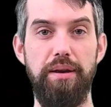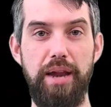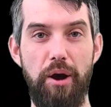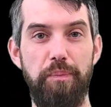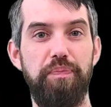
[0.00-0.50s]

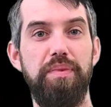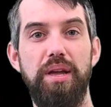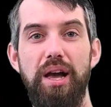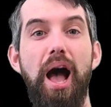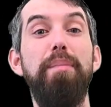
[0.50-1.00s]
Now,
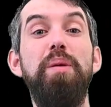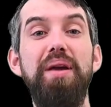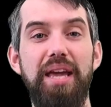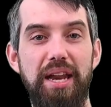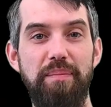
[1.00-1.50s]
I'm going to
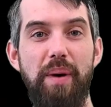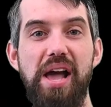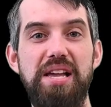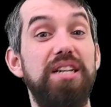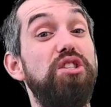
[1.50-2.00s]
begin
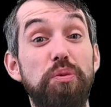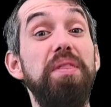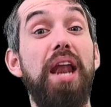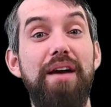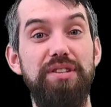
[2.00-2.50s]
by assuming
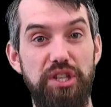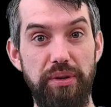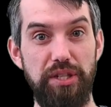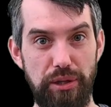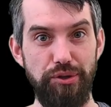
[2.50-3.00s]
that I have a
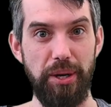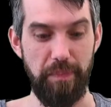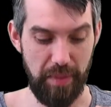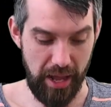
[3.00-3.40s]
series solution.